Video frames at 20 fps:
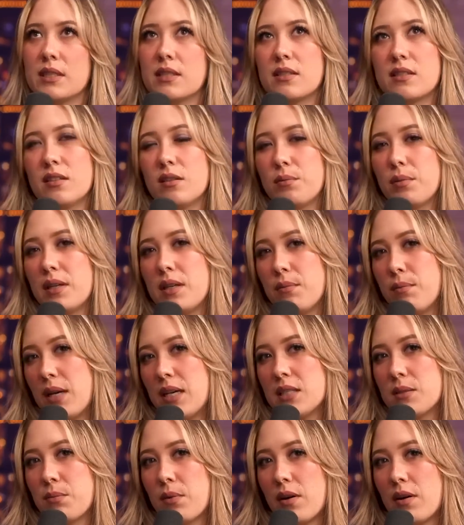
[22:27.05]
but still play
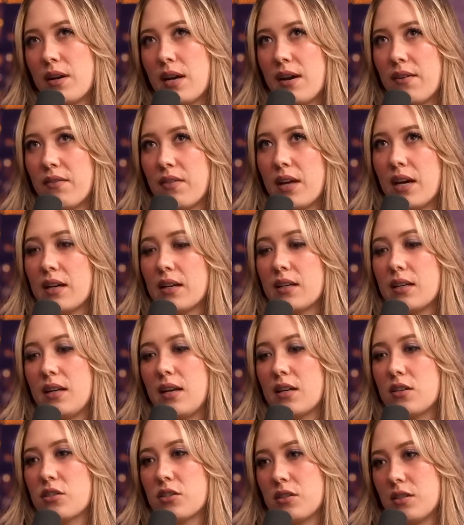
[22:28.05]
baseball and have that
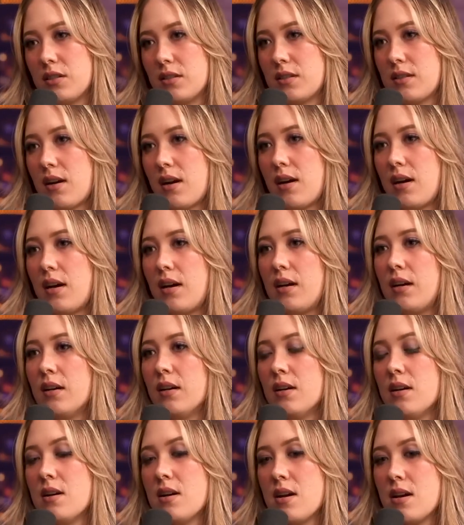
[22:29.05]
connection and tie.